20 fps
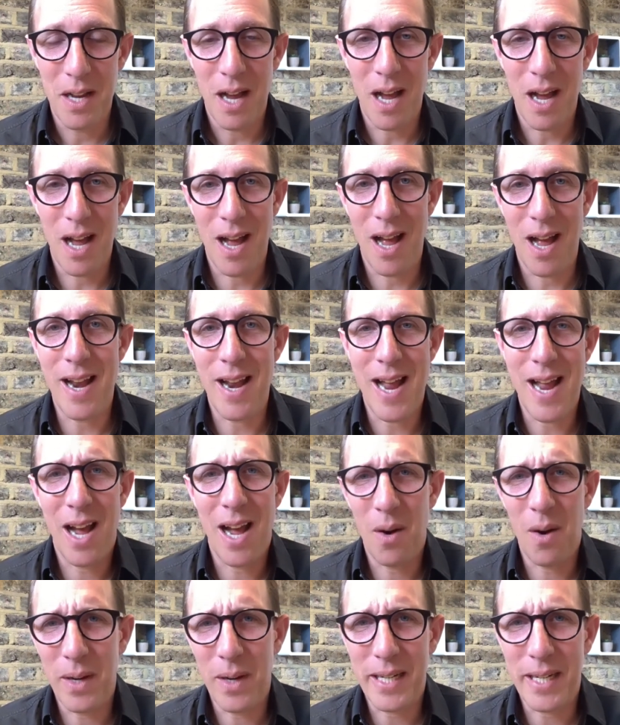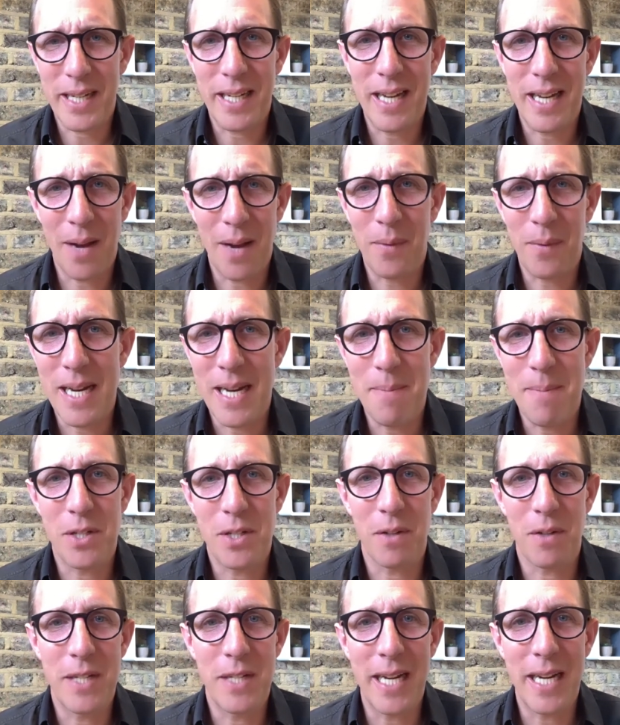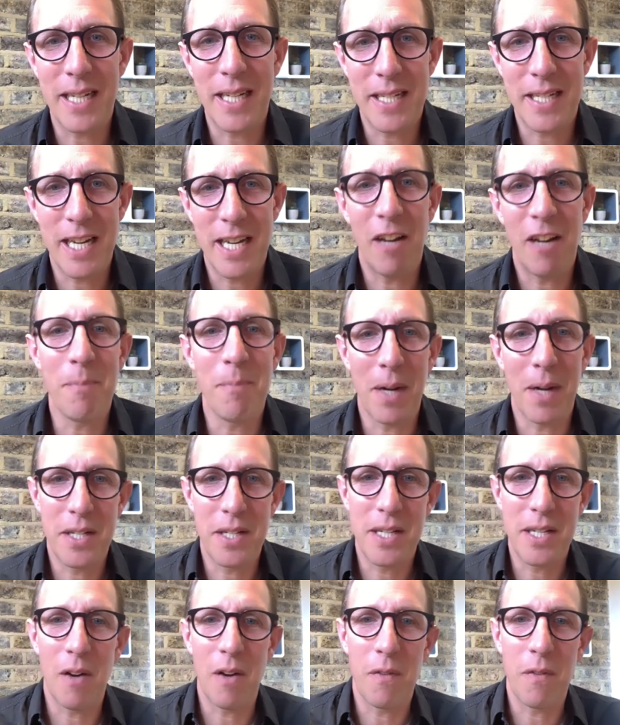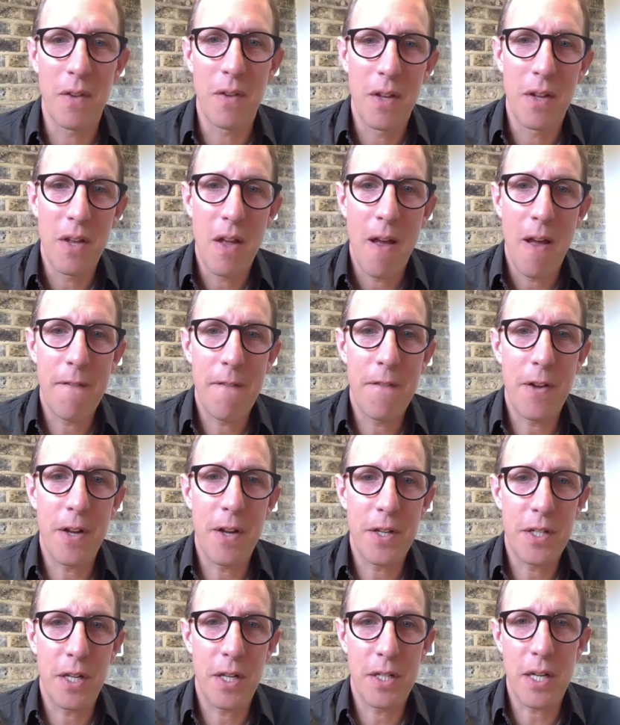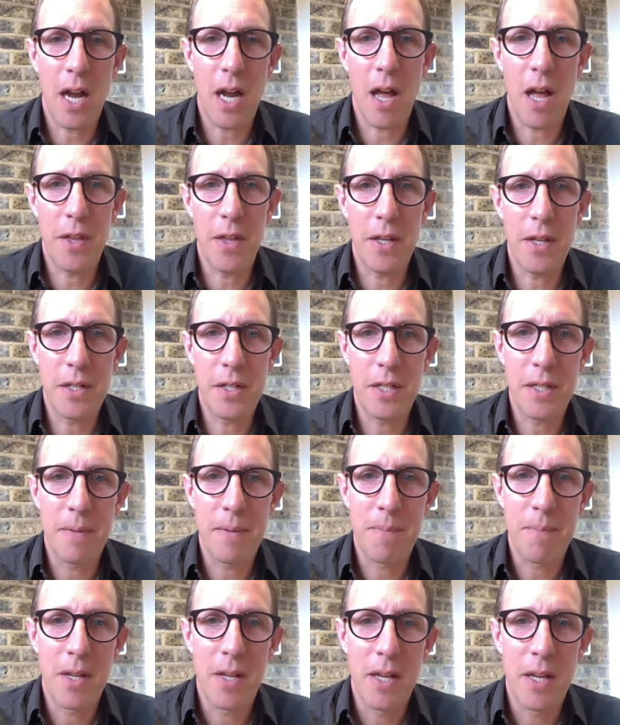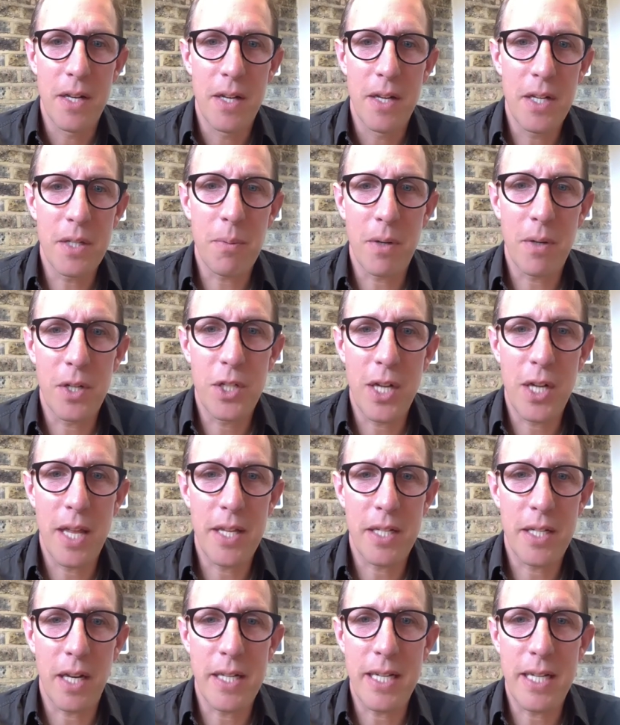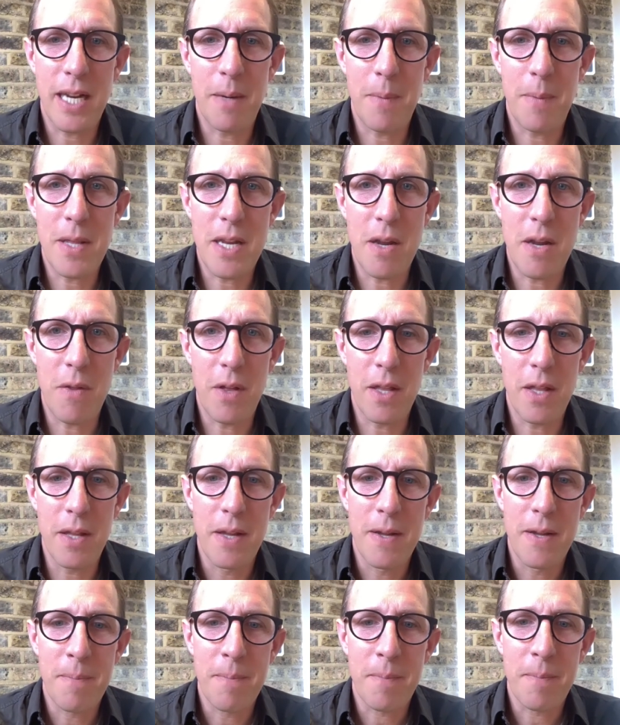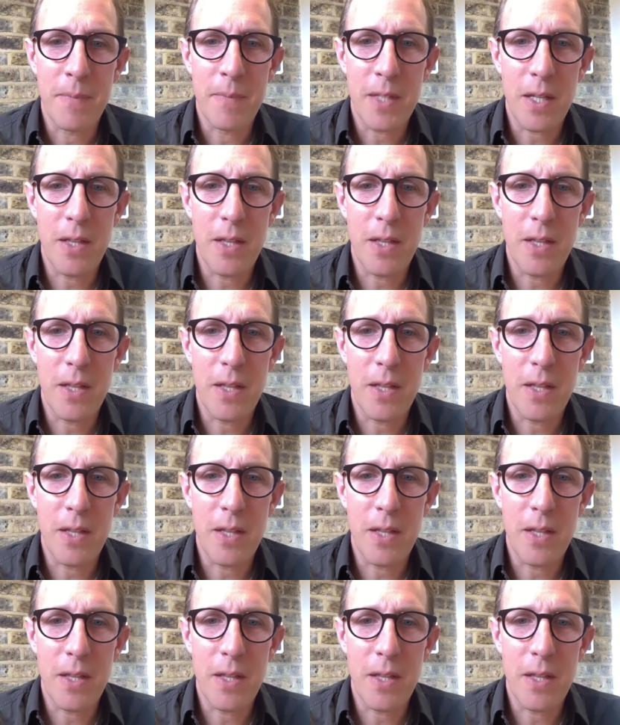And how do I keep the sort of dignity of myself versus others? So I just want to share this idea with you that